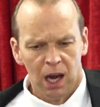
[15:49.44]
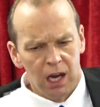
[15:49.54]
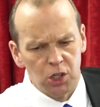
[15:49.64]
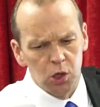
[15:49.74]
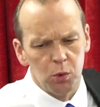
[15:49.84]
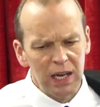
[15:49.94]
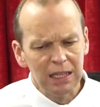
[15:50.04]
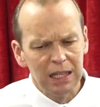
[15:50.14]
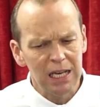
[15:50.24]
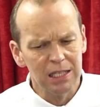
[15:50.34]
As you
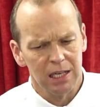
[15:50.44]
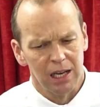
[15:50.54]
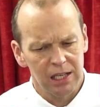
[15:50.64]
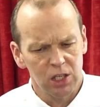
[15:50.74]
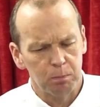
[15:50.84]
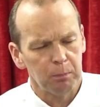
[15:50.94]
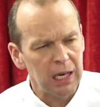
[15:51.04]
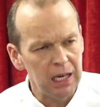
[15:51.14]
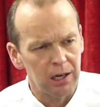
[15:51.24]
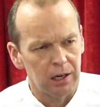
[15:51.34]
read these lists,
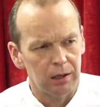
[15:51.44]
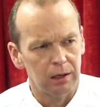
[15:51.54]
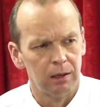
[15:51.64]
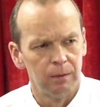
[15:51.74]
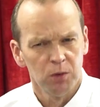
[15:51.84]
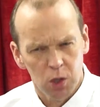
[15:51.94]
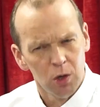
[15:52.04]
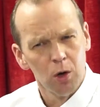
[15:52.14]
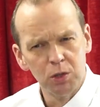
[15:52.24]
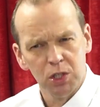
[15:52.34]
Peter, you
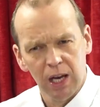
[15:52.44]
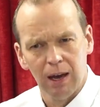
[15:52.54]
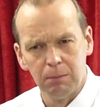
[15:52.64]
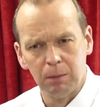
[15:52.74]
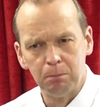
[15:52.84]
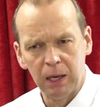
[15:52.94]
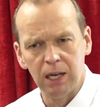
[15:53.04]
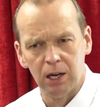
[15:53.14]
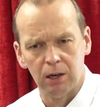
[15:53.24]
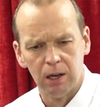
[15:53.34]
know Simon
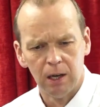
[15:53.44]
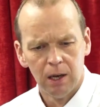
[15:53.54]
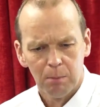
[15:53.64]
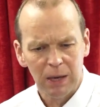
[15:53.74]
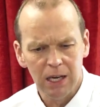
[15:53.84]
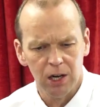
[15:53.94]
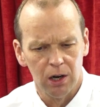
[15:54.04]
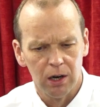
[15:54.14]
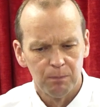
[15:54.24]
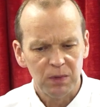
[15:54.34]
Peter,
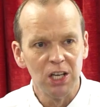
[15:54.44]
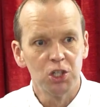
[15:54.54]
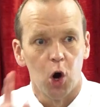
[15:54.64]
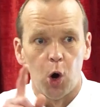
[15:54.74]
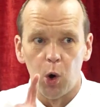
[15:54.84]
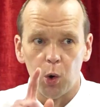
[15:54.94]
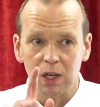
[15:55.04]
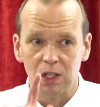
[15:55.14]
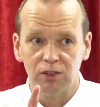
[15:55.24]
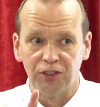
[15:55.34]
Peter is
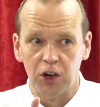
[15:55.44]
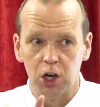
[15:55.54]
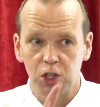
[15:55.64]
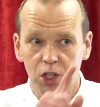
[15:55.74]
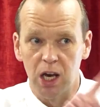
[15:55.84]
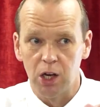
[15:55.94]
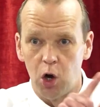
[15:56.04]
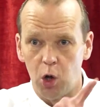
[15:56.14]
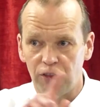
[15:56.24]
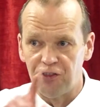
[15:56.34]
always first in
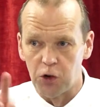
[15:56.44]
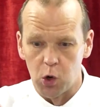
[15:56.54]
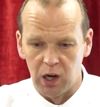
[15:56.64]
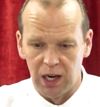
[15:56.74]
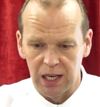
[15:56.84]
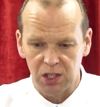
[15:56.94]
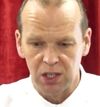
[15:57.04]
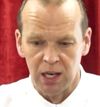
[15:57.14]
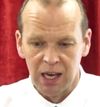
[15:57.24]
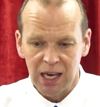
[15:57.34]
all four lists.
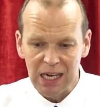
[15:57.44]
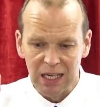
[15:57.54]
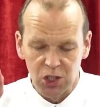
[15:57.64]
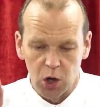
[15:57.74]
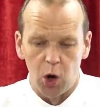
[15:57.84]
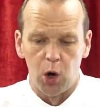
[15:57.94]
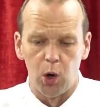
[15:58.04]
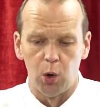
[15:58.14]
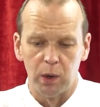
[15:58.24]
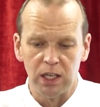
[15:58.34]
He is
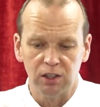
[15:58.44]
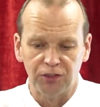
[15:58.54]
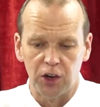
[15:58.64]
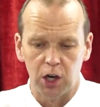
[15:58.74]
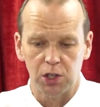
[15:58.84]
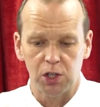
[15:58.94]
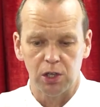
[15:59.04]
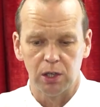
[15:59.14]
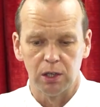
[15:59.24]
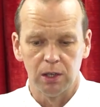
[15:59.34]
always first.